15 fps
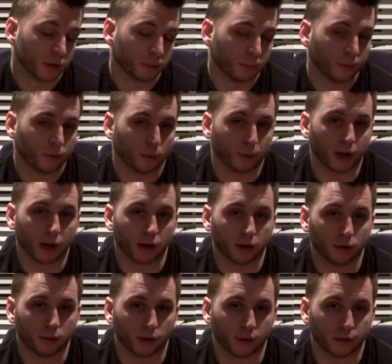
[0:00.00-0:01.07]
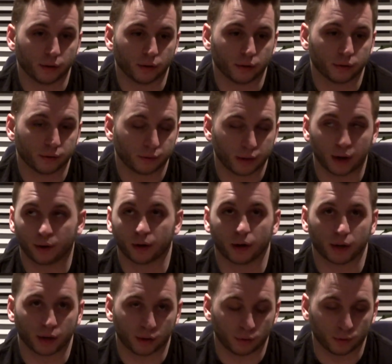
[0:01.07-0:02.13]
before we get into it. Now I got
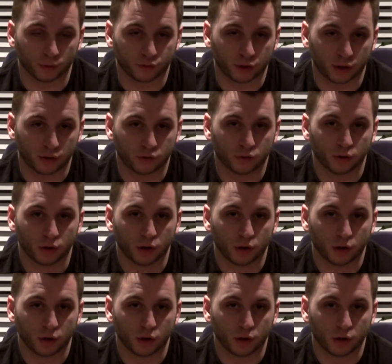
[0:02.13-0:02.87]
to get an oil change.